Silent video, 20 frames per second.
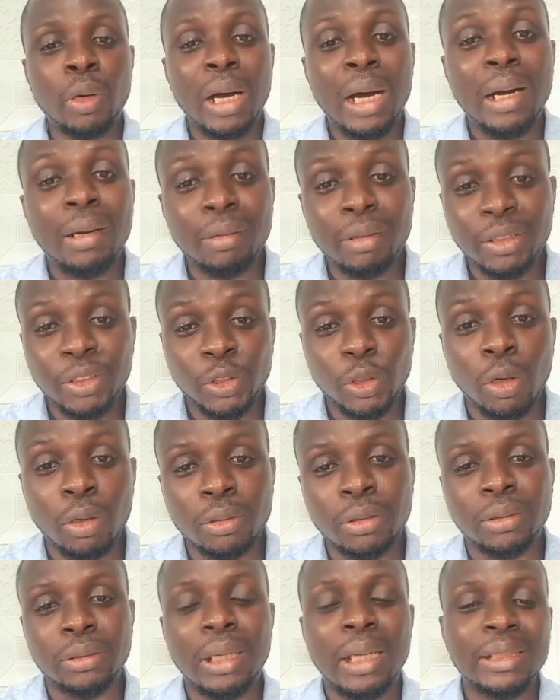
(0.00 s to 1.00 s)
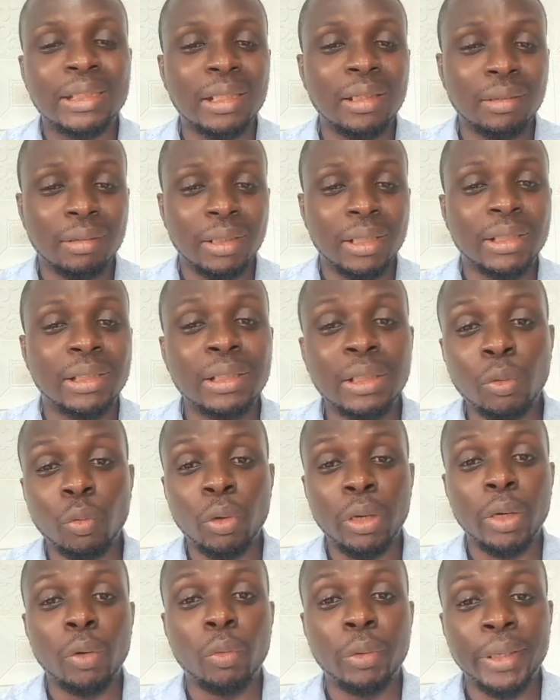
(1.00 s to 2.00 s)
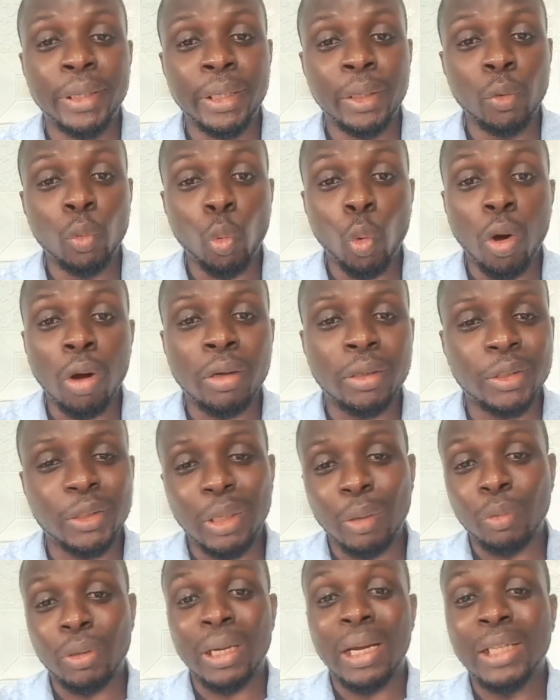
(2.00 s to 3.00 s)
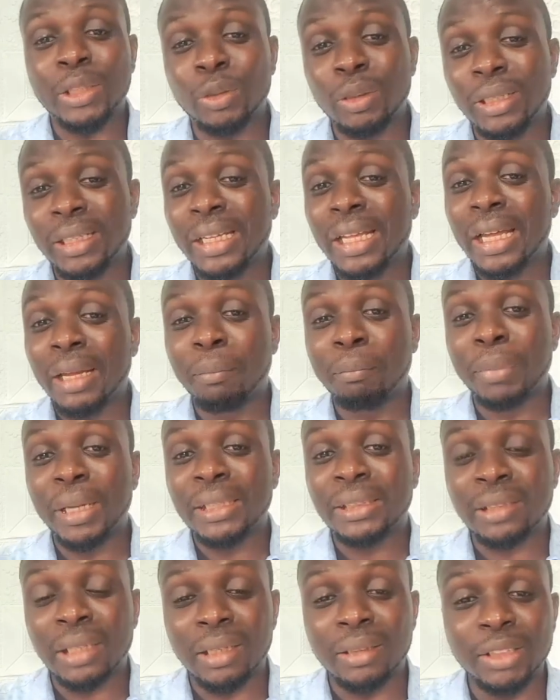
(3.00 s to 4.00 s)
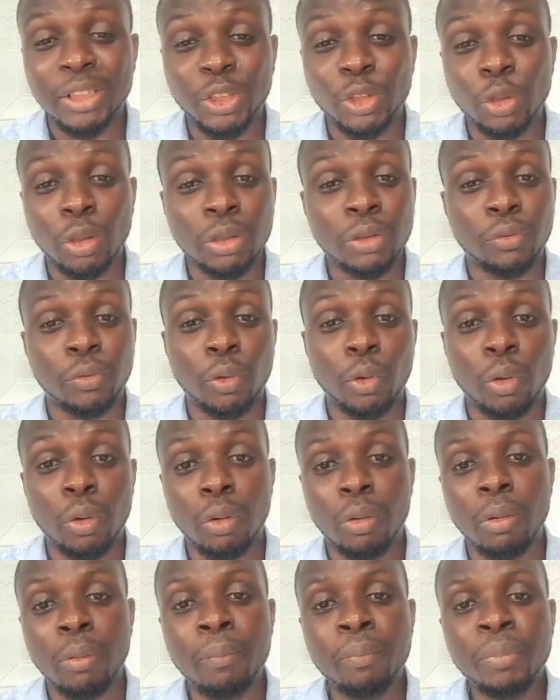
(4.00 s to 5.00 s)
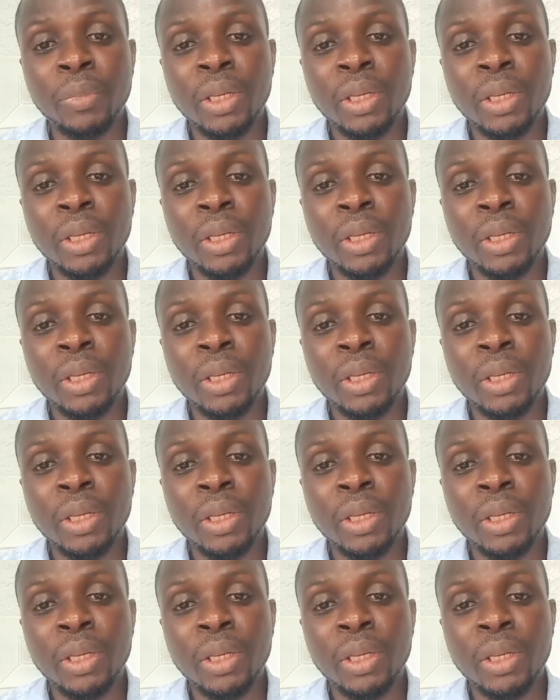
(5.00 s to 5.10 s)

our results, accelerate the way we work, so we can actually get better results for,